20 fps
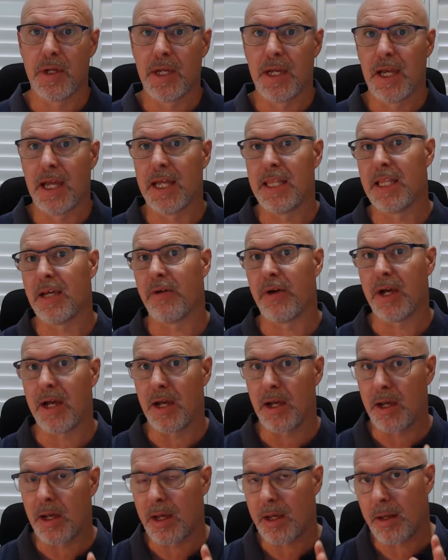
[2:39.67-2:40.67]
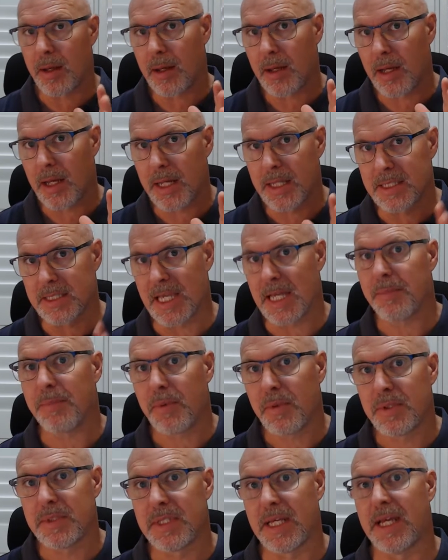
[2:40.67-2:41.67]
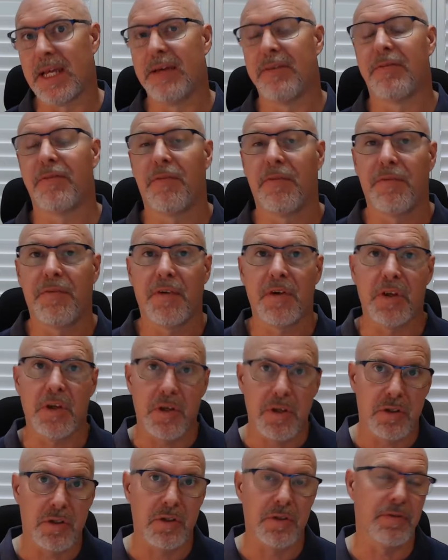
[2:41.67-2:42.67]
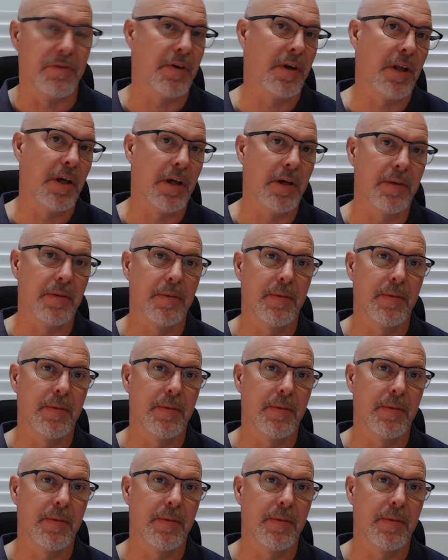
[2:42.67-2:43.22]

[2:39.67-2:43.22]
And there are examples there for you to follow.